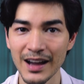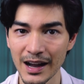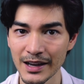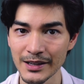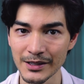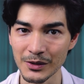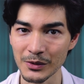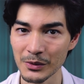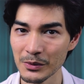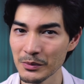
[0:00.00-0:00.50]

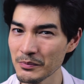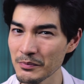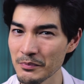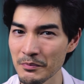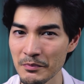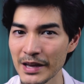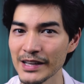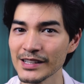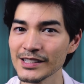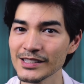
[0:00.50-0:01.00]
I know,
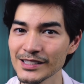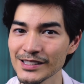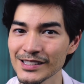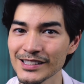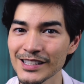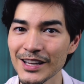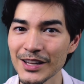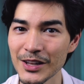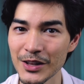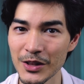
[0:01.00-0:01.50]

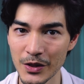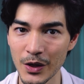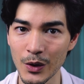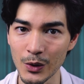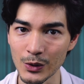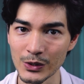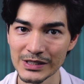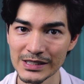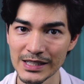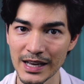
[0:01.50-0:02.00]
makes
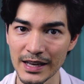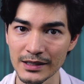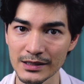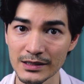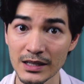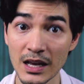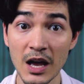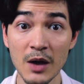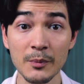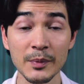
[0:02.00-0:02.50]
no
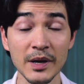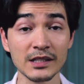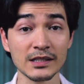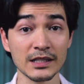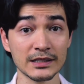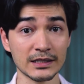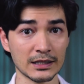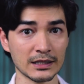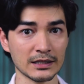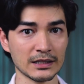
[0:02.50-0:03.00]
sense, because
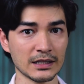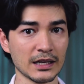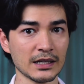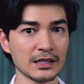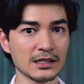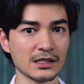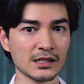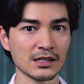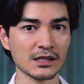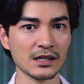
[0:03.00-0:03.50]
I didn't
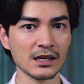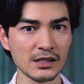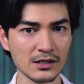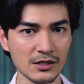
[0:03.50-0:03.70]
eat.